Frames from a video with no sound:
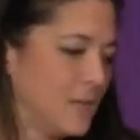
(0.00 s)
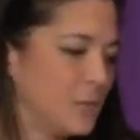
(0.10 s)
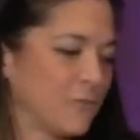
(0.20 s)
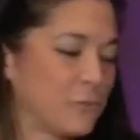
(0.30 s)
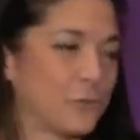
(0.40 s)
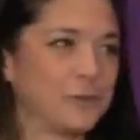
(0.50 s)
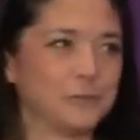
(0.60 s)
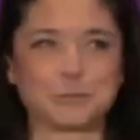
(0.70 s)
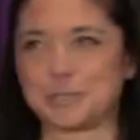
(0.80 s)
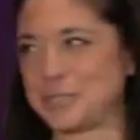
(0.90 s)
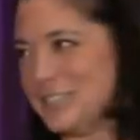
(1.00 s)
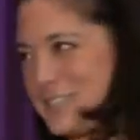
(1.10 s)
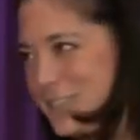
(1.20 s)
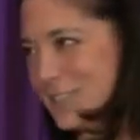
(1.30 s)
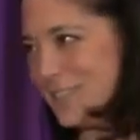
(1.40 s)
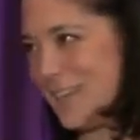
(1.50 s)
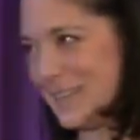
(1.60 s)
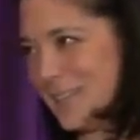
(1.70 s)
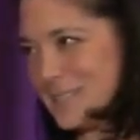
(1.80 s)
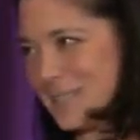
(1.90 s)
You have 3 nutritionists here today,
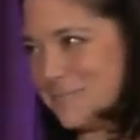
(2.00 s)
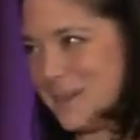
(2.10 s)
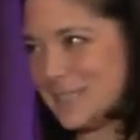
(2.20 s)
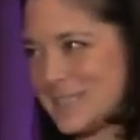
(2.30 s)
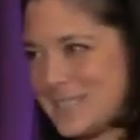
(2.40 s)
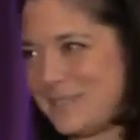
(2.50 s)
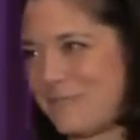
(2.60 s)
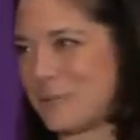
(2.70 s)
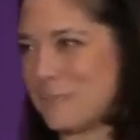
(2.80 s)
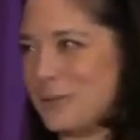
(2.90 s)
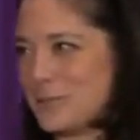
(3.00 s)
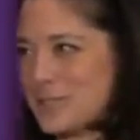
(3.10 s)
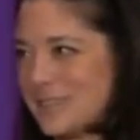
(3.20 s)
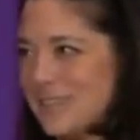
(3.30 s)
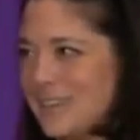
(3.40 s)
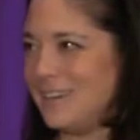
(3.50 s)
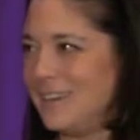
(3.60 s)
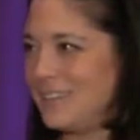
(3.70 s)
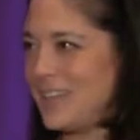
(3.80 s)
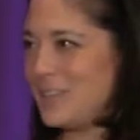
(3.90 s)
Leslie Bonsi foremost,
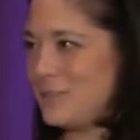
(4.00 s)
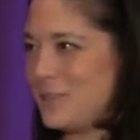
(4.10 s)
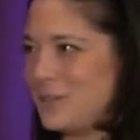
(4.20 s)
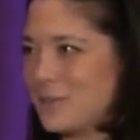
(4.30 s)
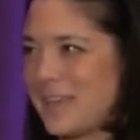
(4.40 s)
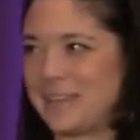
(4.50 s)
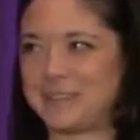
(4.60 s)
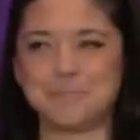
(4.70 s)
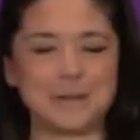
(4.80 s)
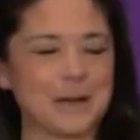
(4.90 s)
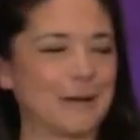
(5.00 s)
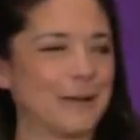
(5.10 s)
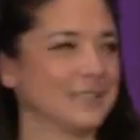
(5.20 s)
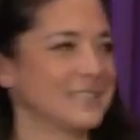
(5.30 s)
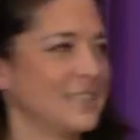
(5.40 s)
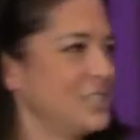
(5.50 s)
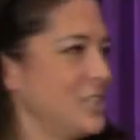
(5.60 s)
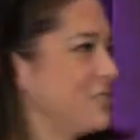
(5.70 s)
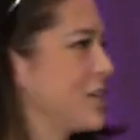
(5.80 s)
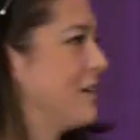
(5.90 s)
that you know, Kathy Perry and
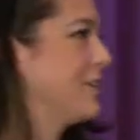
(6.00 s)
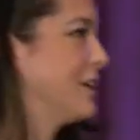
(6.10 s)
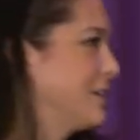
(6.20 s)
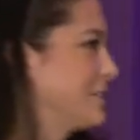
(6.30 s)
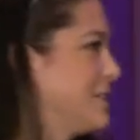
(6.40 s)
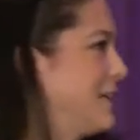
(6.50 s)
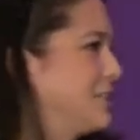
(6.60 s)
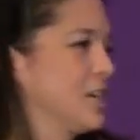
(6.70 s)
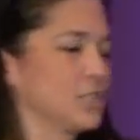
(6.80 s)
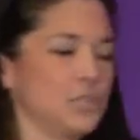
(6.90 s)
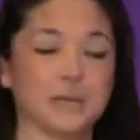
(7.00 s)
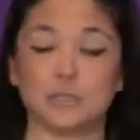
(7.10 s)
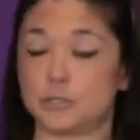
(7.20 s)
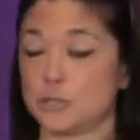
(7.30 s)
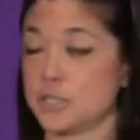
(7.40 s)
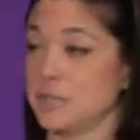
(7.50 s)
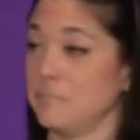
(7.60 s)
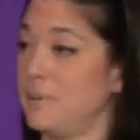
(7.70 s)
Sanjeev Javia here today to talk to you about nutrition.